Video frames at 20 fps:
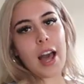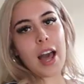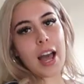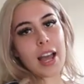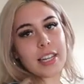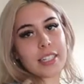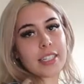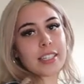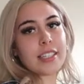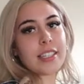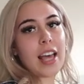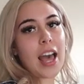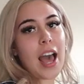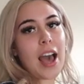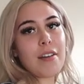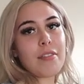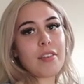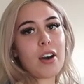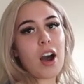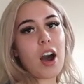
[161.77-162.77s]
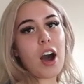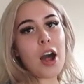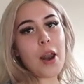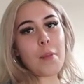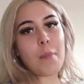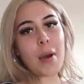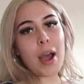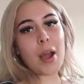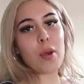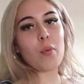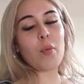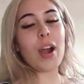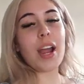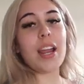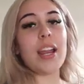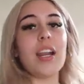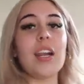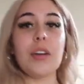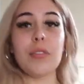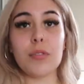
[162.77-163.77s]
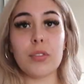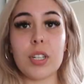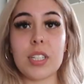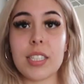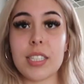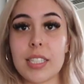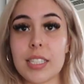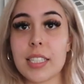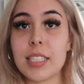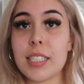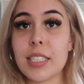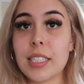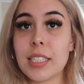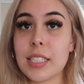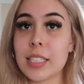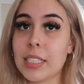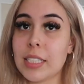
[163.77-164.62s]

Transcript: I just have on my white Air Forces,